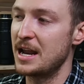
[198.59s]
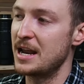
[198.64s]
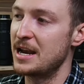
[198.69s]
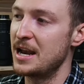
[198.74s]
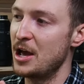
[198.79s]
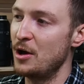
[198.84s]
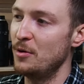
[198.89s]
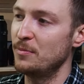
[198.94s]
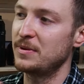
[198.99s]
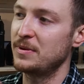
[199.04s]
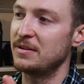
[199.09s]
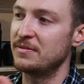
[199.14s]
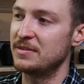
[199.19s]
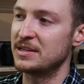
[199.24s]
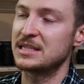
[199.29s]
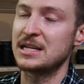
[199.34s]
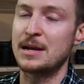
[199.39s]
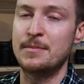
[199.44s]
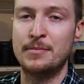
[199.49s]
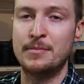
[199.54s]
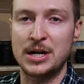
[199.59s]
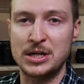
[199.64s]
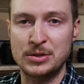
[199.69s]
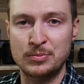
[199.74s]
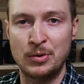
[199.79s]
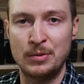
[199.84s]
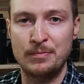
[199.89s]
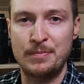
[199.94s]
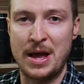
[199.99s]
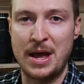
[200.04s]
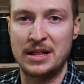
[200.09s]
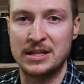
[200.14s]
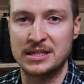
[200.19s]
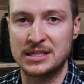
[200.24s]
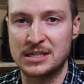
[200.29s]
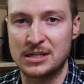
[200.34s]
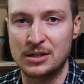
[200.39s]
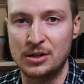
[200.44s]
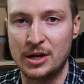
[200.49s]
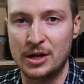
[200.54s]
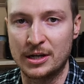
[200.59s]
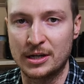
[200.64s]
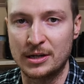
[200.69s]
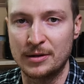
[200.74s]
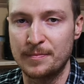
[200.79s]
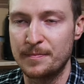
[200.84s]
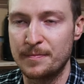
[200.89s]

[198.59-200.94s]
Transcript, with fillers: and help give this a much more balanced look.